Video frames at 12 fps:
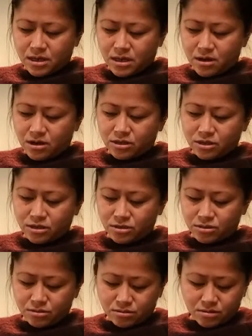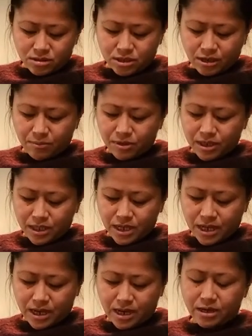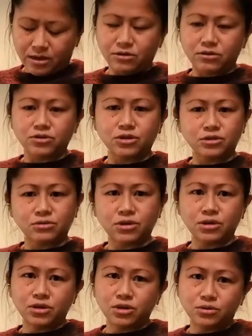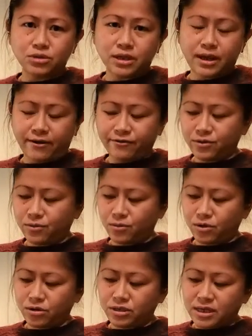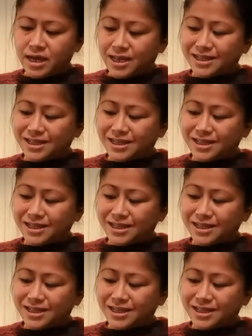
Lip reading: onto a separate container just so you can use it afterwards.